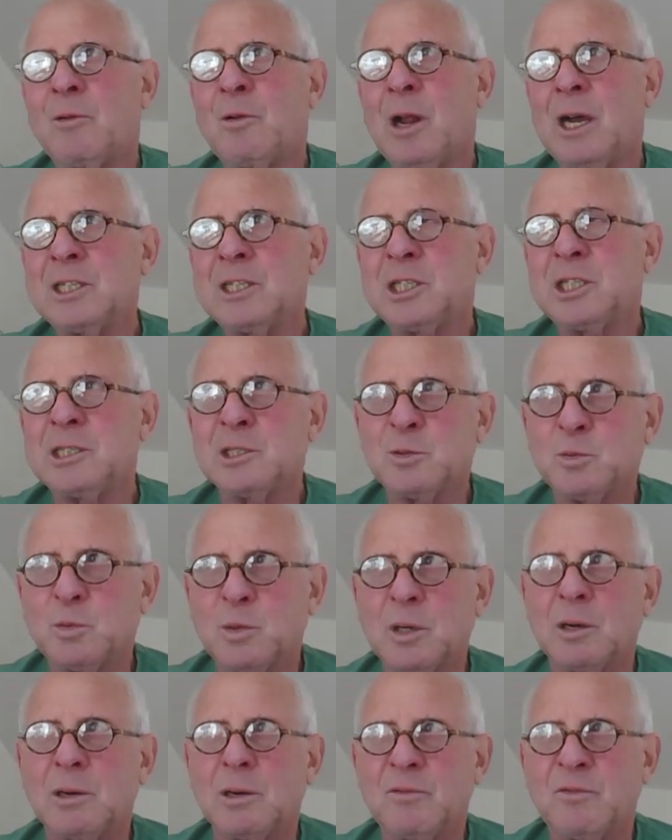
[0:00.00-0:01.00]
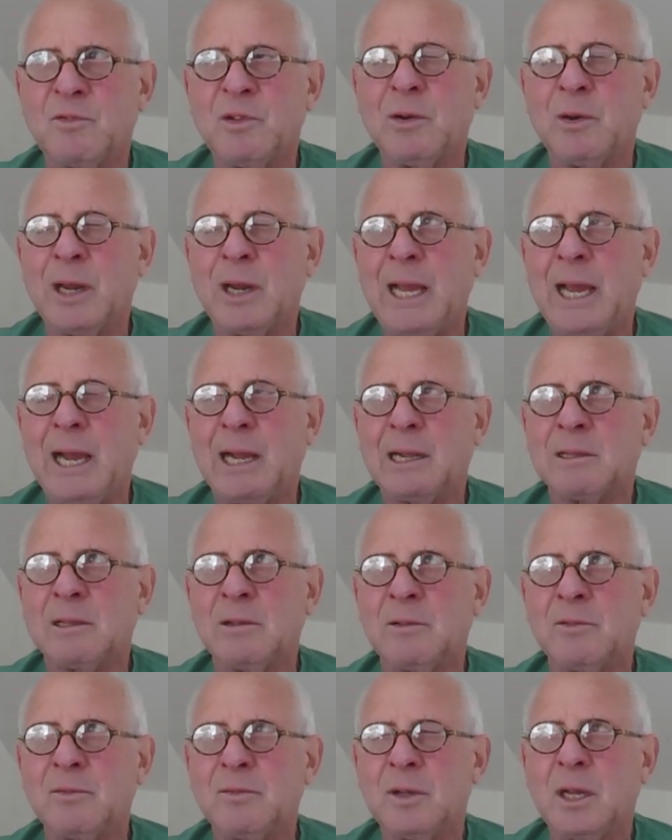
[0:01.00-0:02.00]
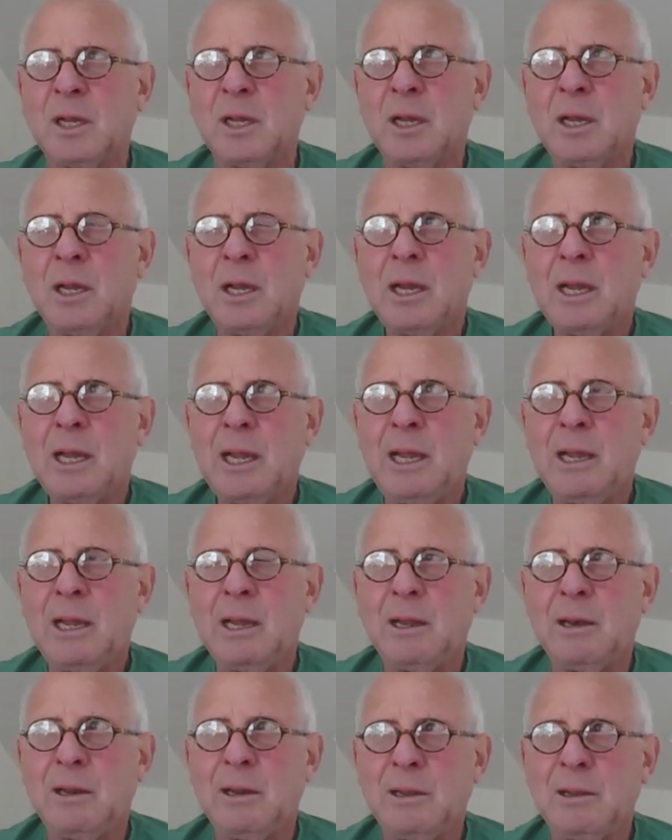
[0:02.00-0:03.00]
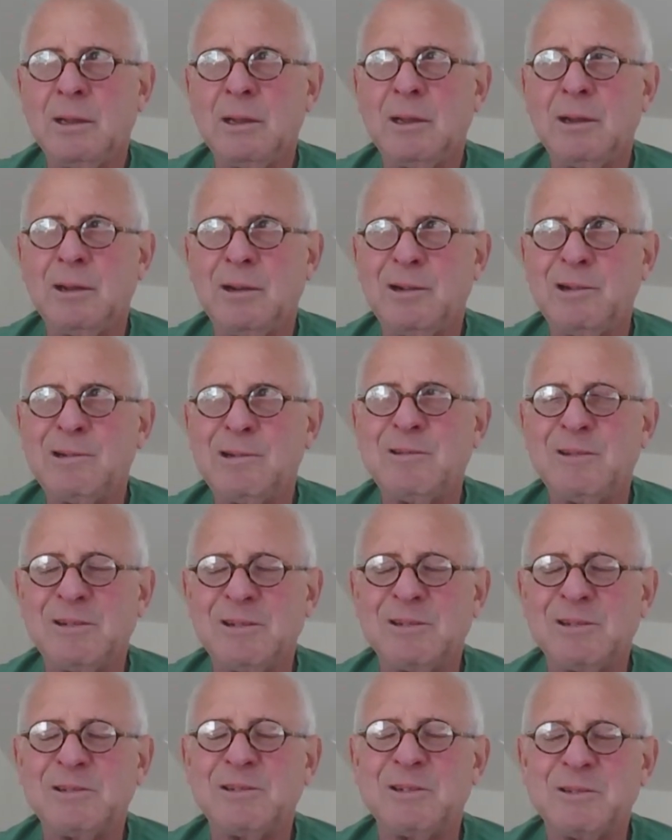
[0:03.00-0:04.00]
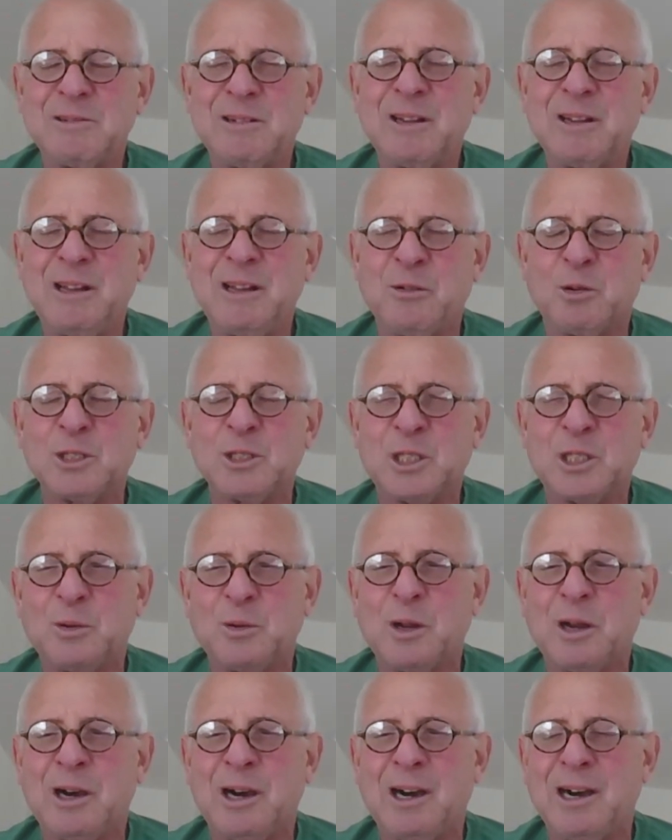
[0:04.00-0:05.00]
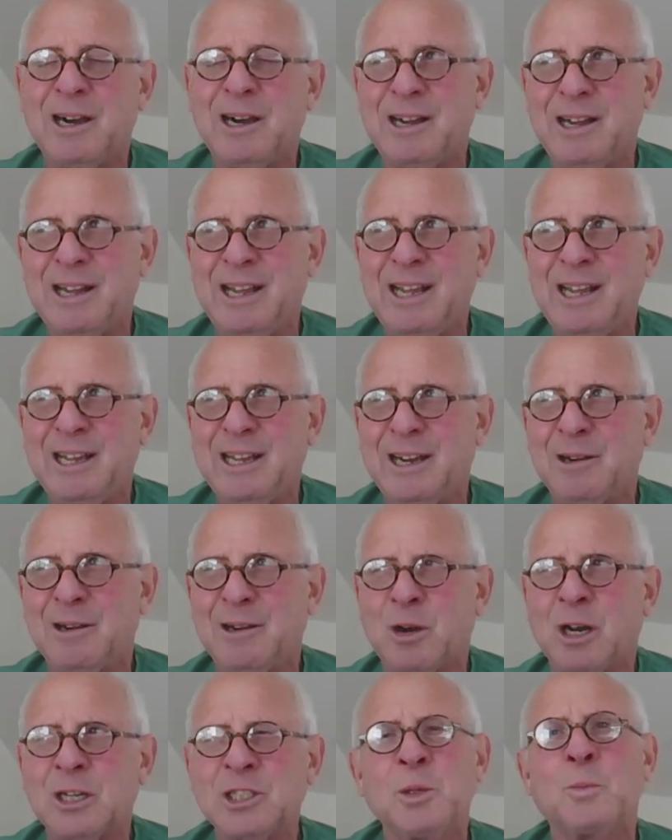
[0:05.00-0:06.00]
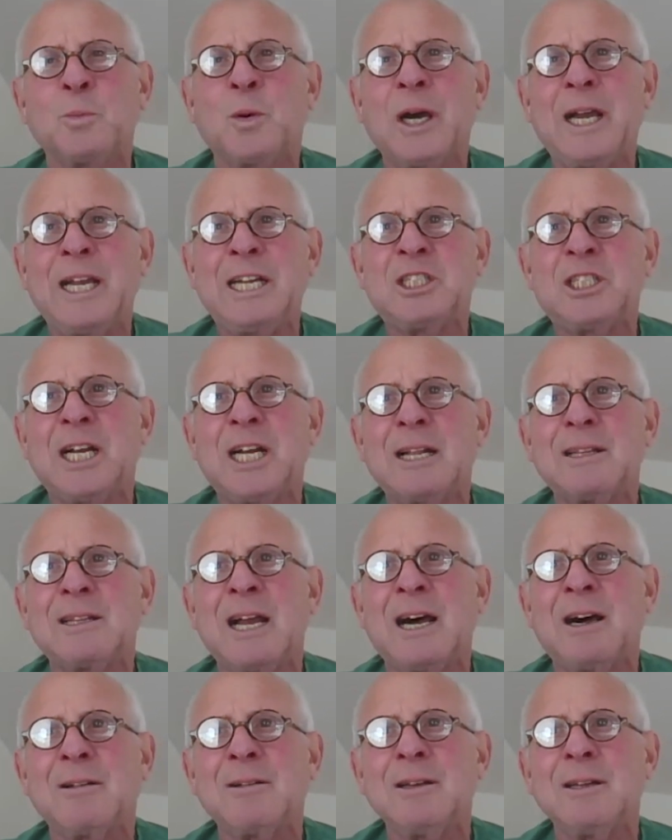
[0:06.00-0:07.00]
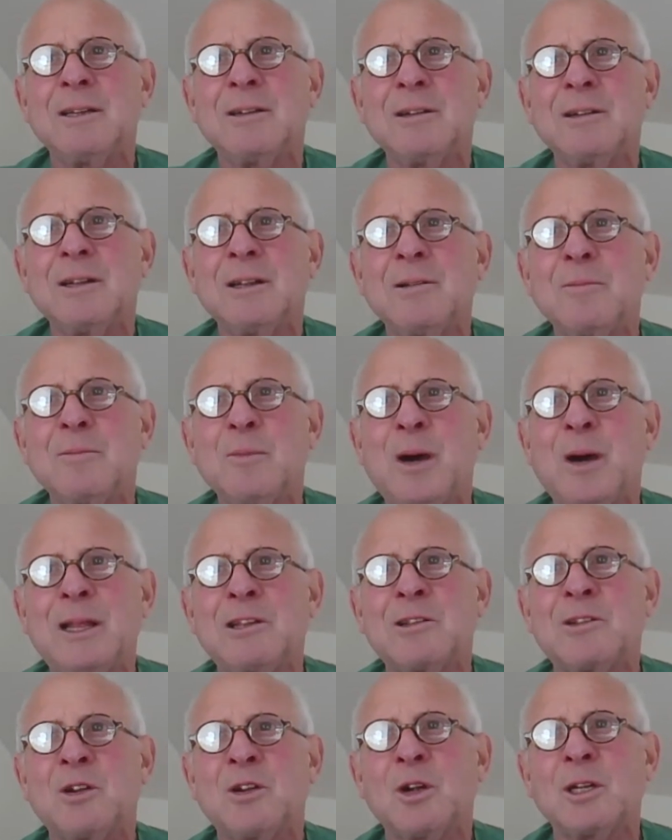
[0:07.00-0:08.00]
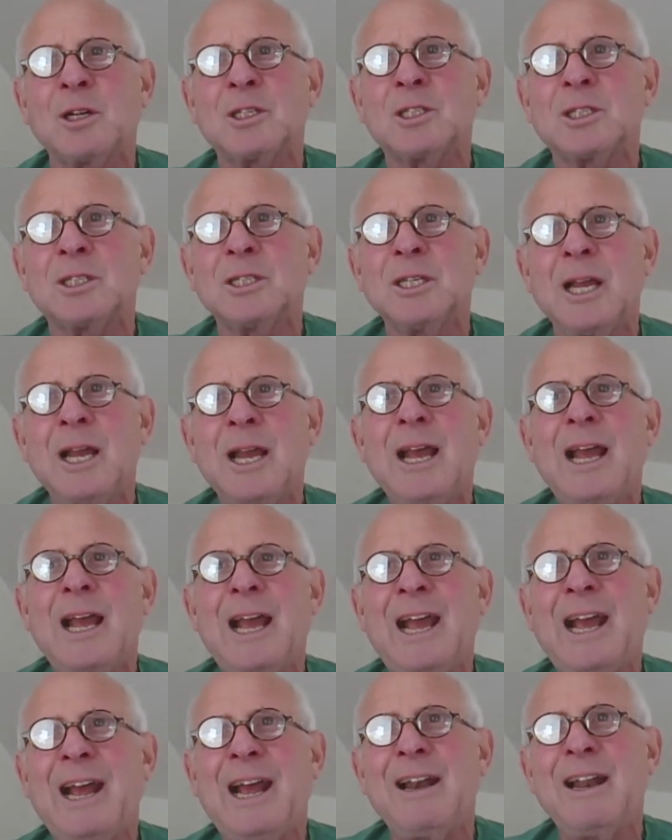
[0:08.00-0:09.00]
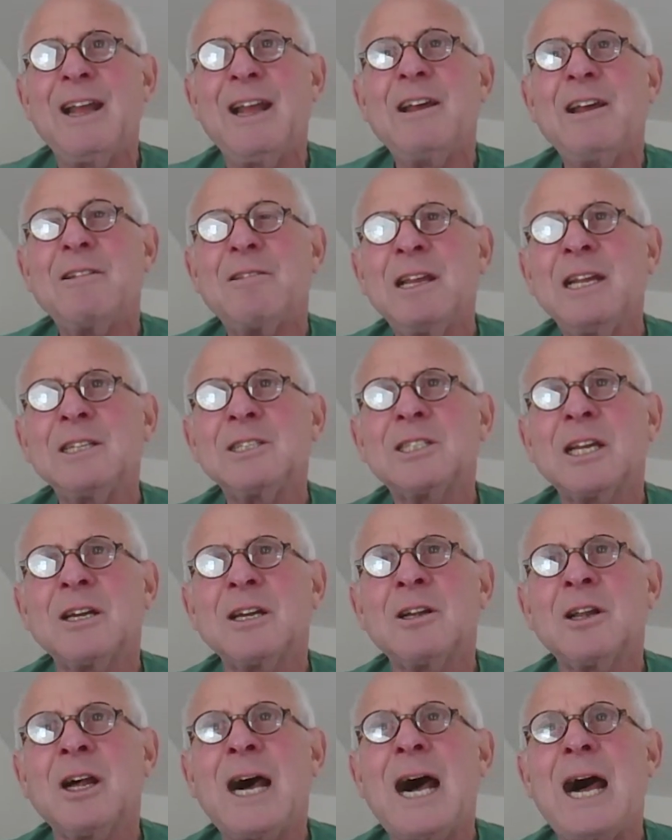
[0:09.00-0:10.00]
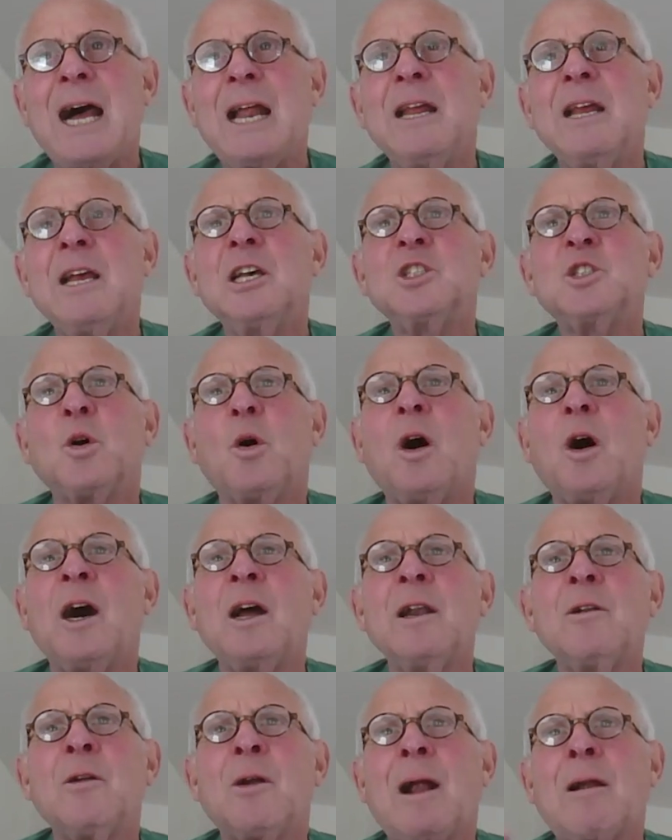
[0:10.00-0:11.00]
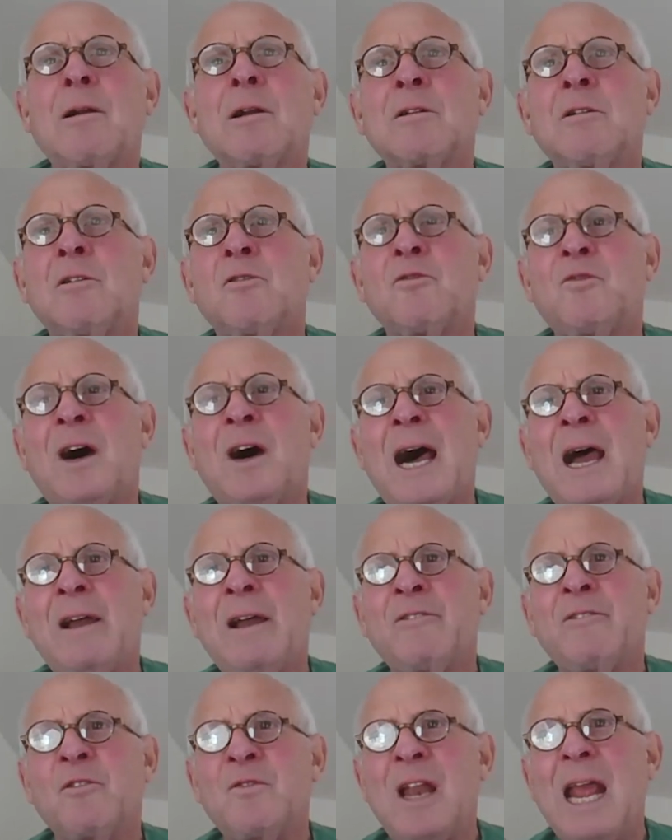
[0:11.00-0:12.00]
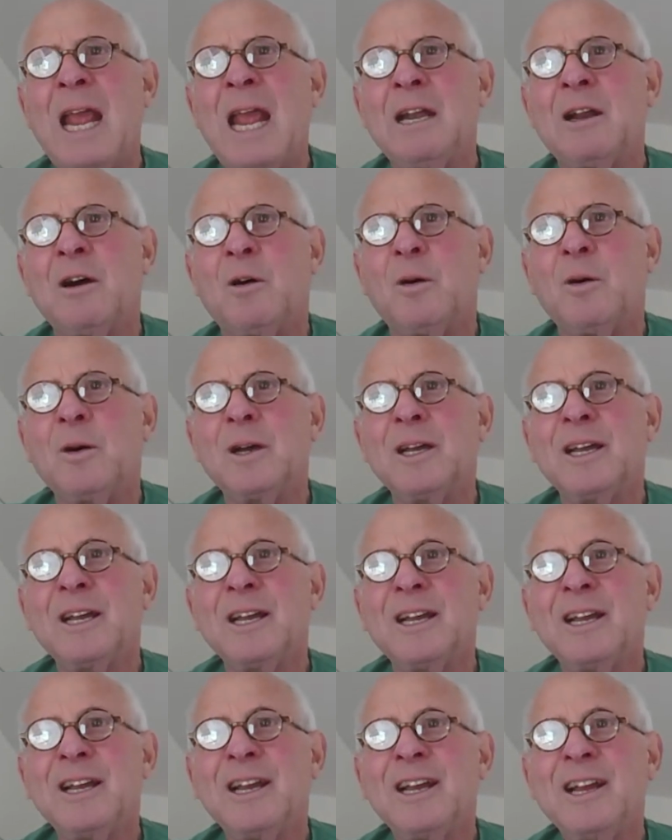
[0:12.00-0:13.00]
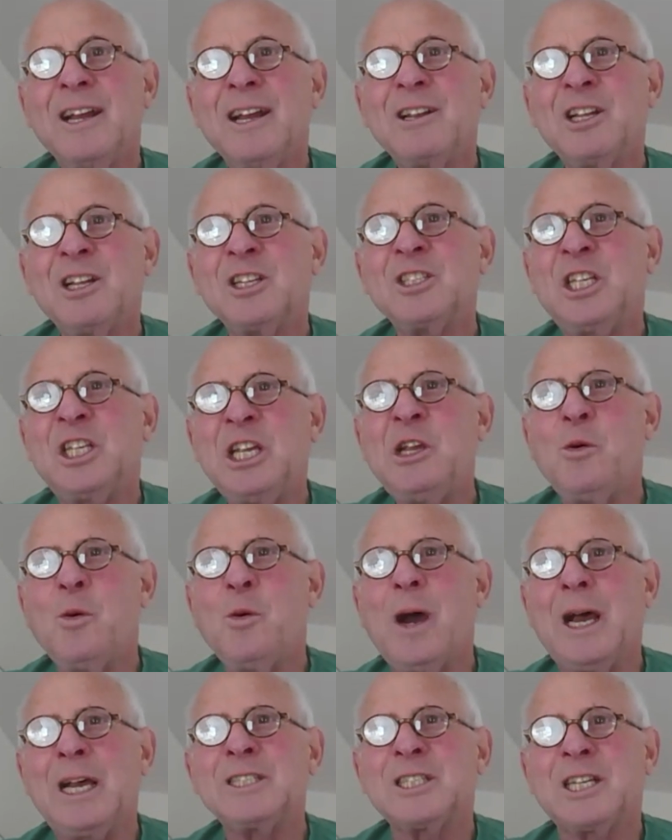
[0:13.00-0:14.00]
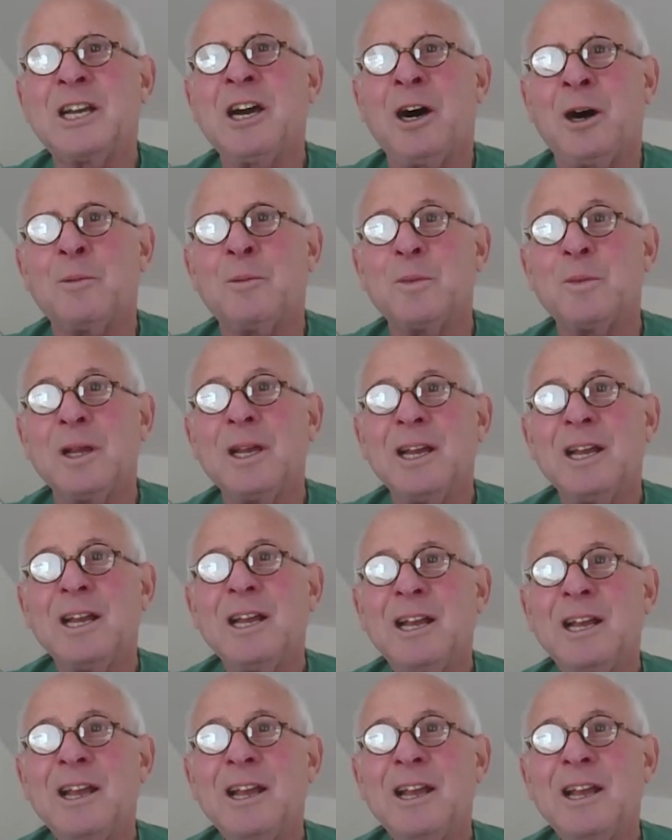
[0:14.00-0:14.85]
And the Russians were very active. And there was a Russian plane shot down by the Turks, and things get a little hot. So under Article 5 of NATO, does the US come,